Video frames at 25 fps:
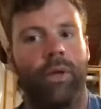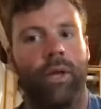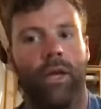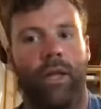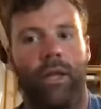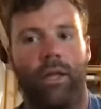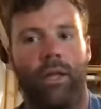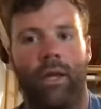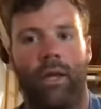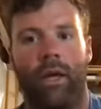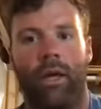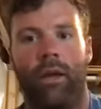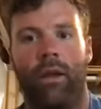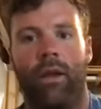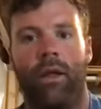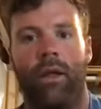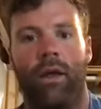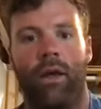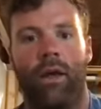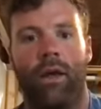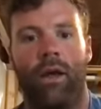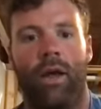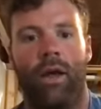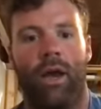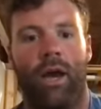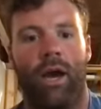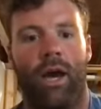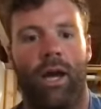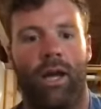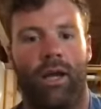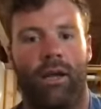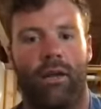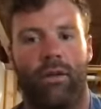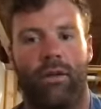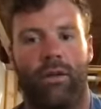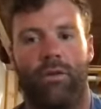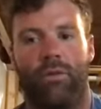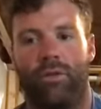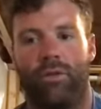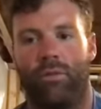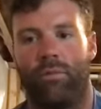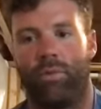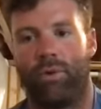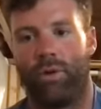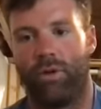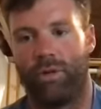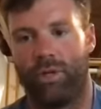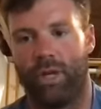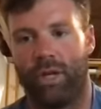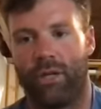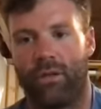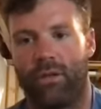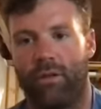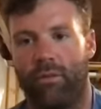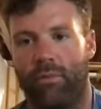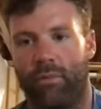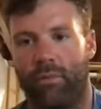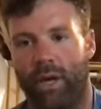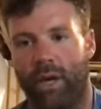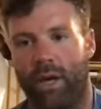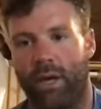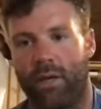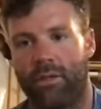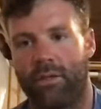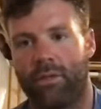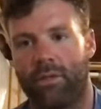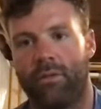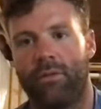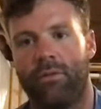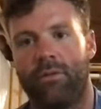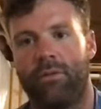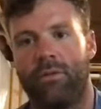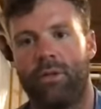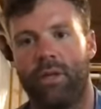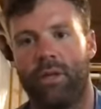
And then I can use a projected max